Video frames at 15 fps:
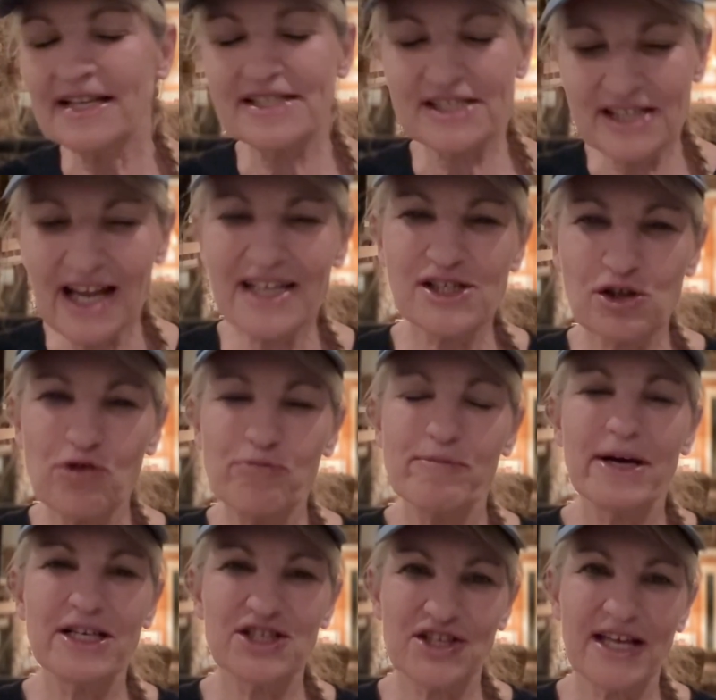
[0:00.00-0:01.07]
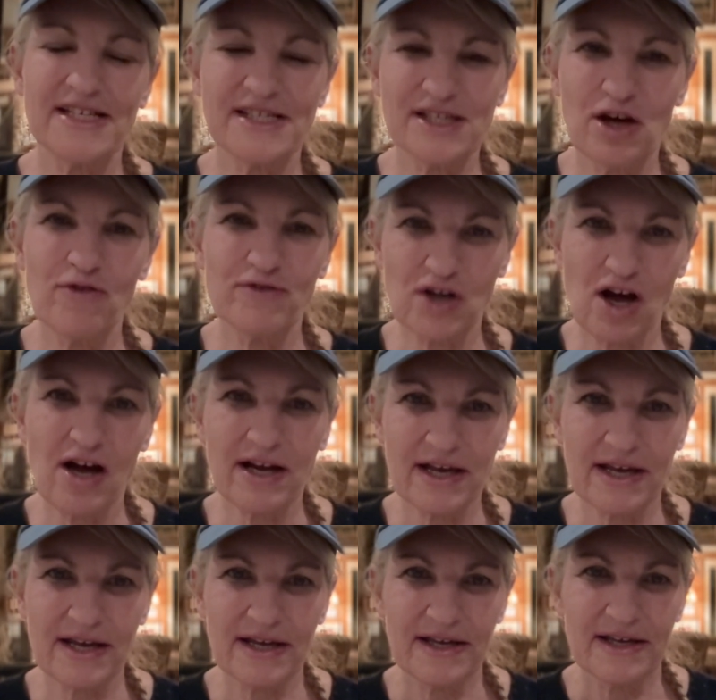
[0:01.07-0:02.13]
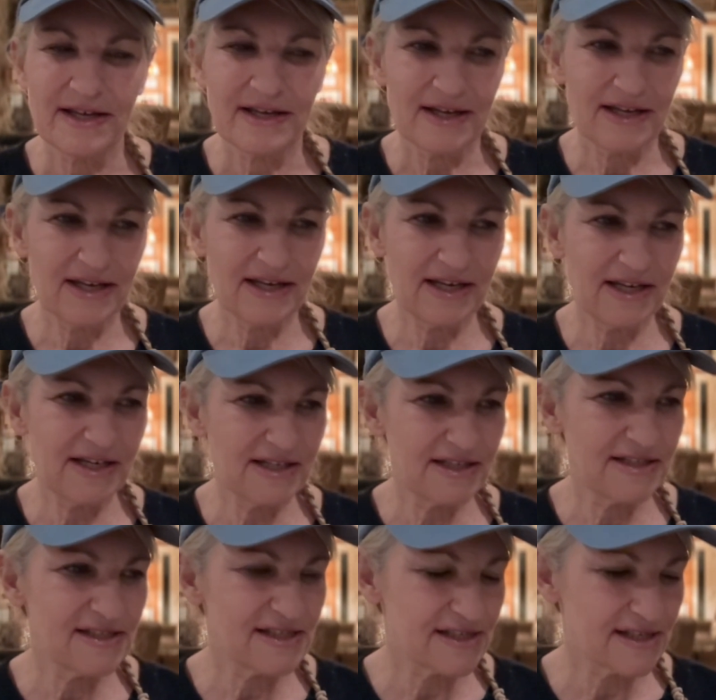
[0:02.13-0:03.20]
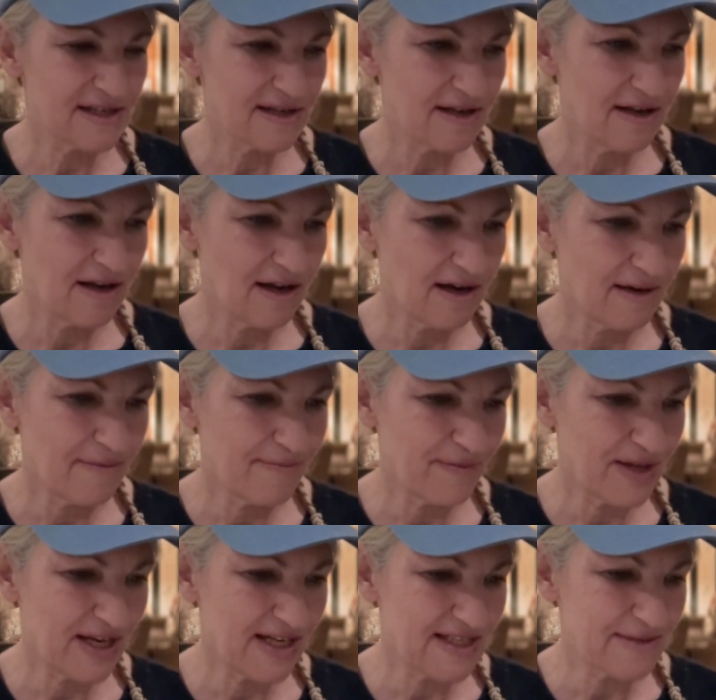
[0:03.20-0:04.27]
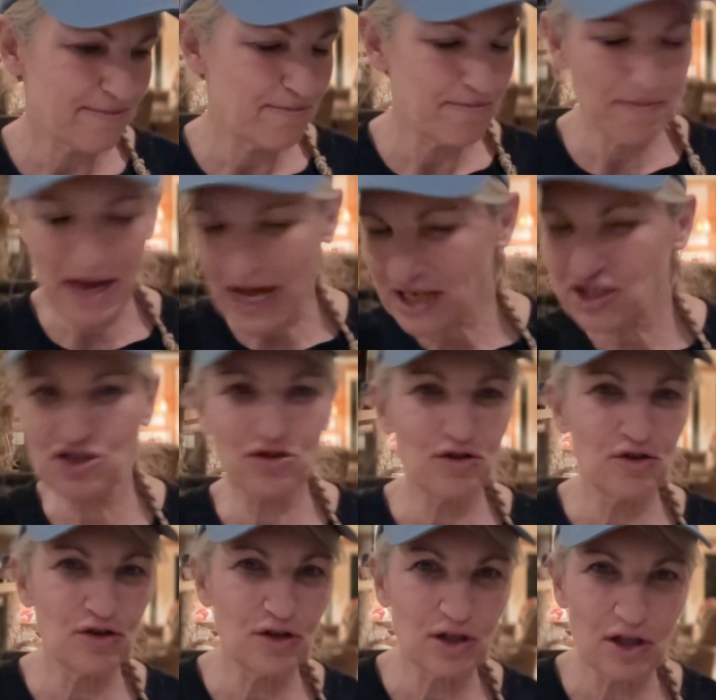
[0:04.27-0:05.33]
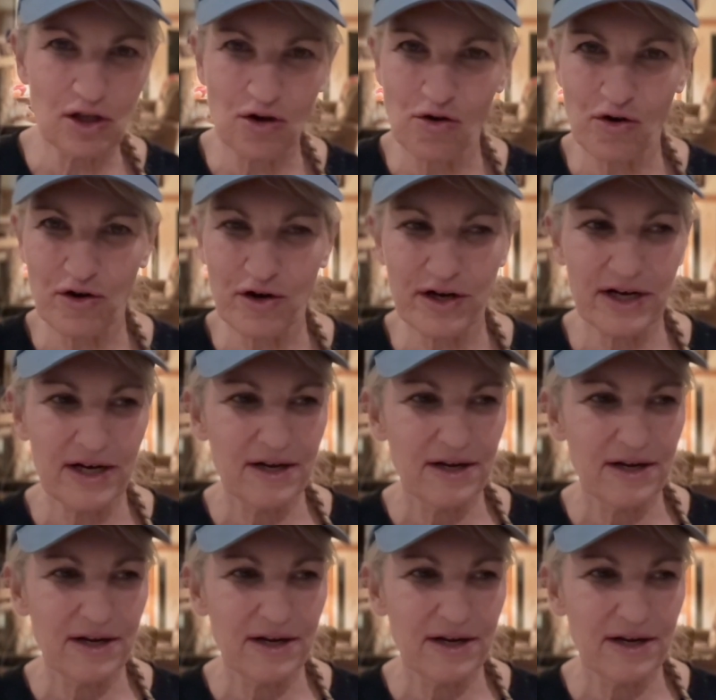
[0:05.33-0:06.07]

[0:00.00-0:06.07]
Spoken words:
not so much that self-talk is that it's magical or